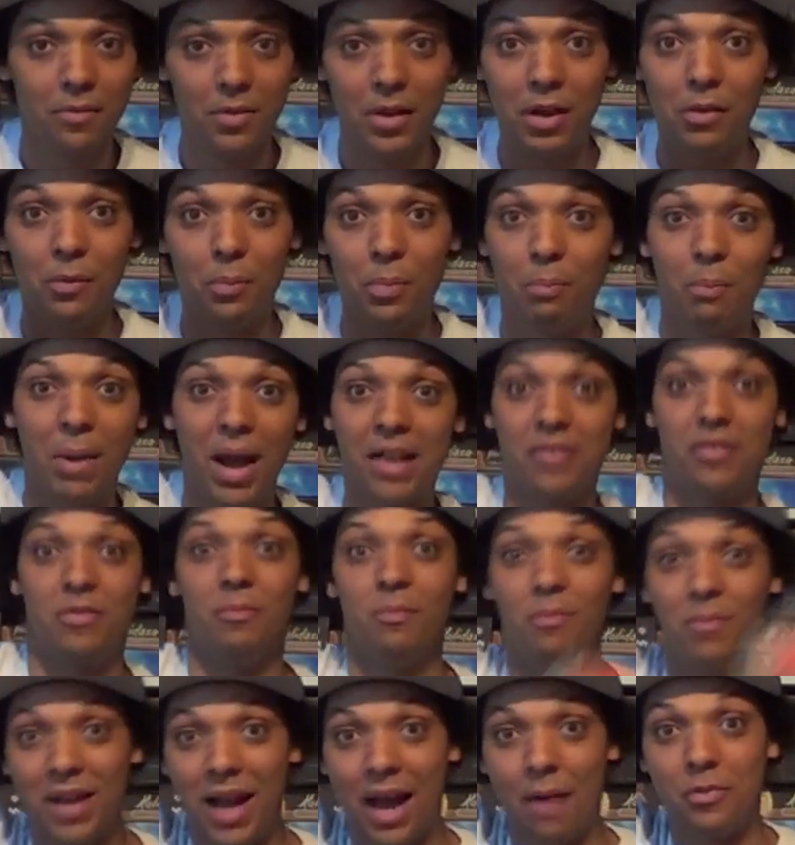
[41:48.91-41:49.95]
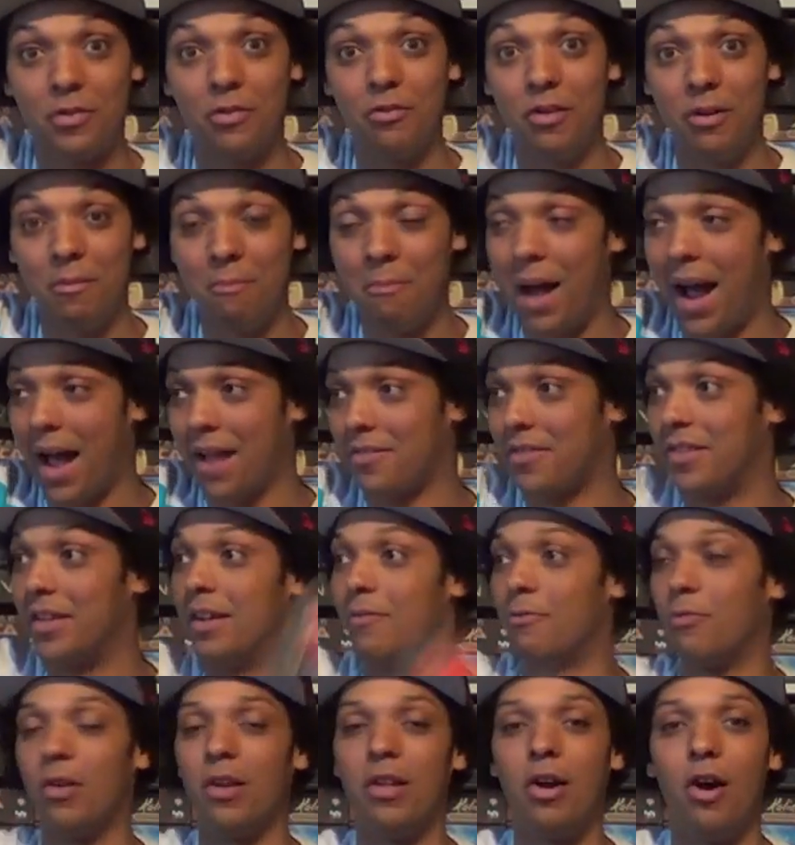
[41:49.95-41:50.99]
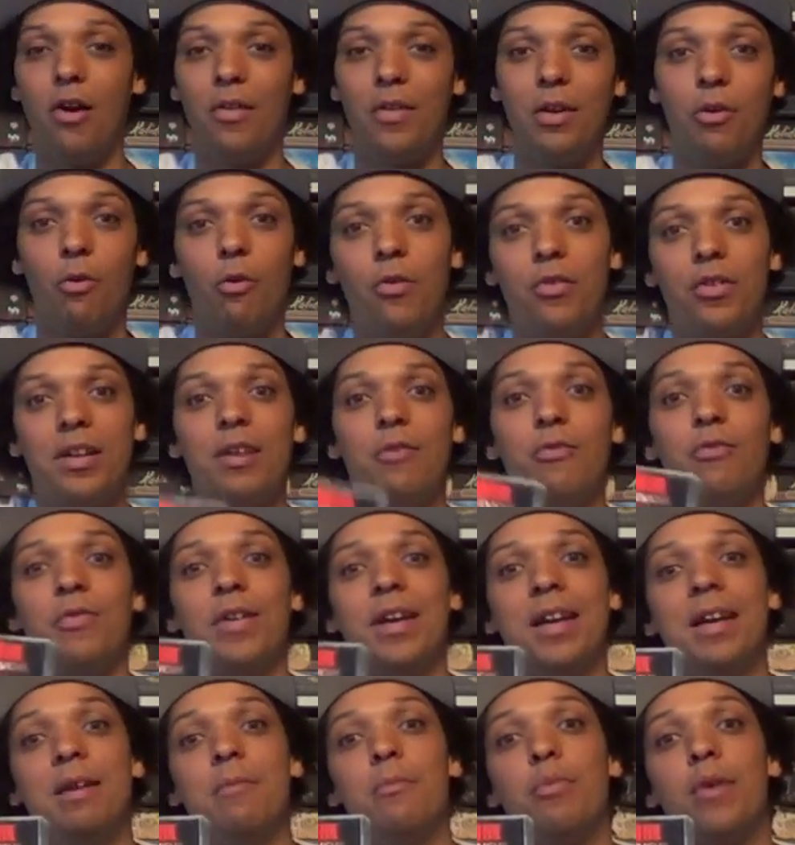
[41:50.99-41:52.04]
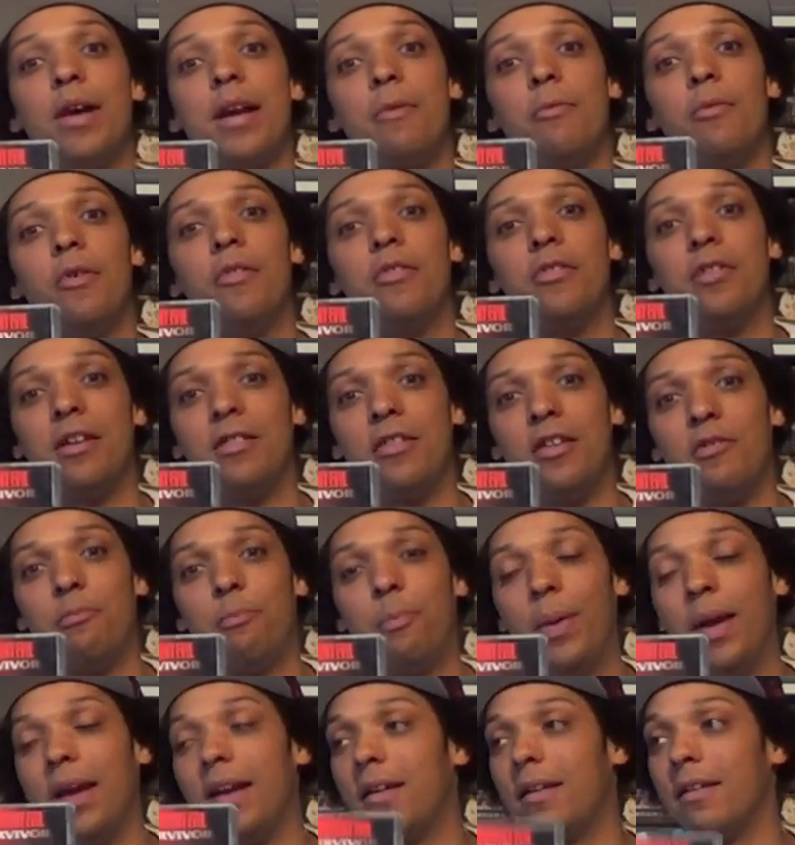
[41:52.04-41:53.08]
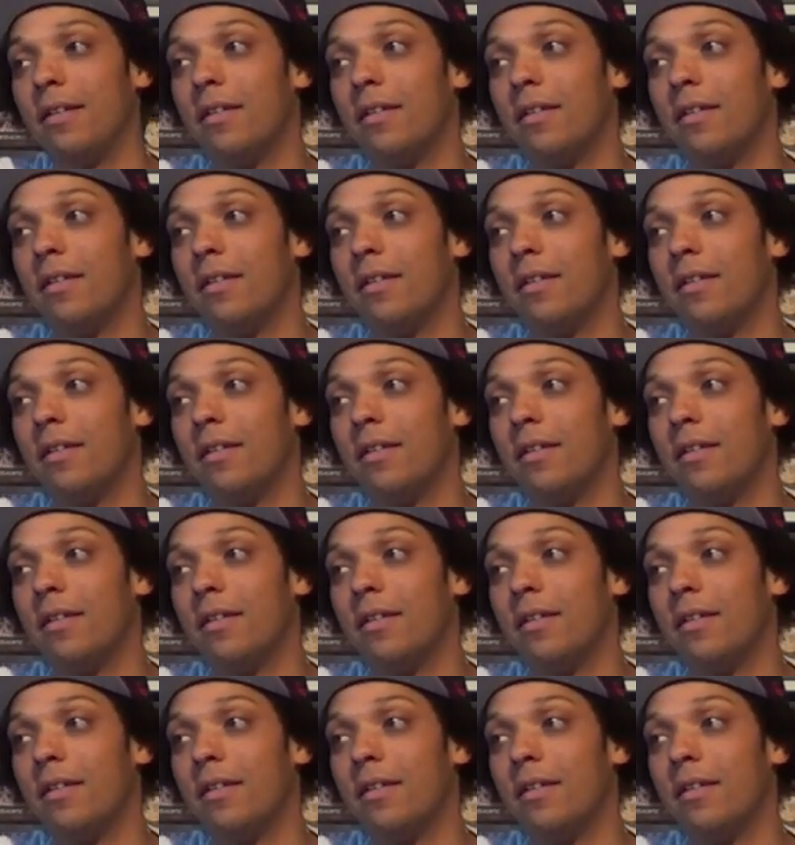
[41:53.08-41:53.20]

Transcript: They look massive, absolutely massive. Well, they are the little ones, the little fucking inbred ones, like this pig.